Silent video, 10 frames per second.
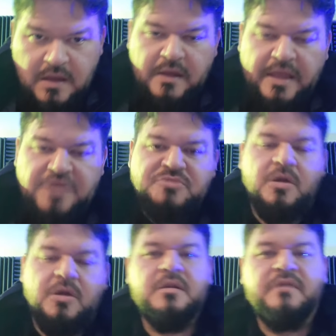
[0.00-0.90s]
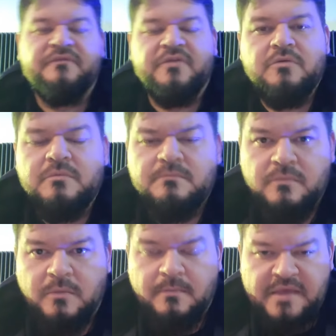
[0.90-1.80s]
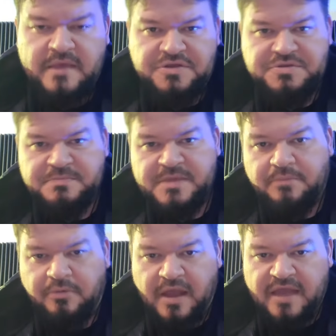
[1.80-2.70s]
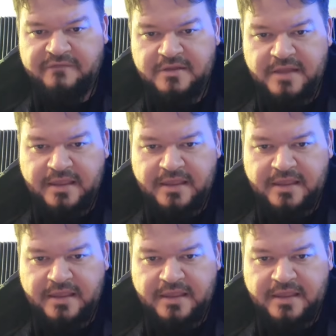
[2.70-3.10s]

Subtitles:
Angel Martin, if you will message me in private,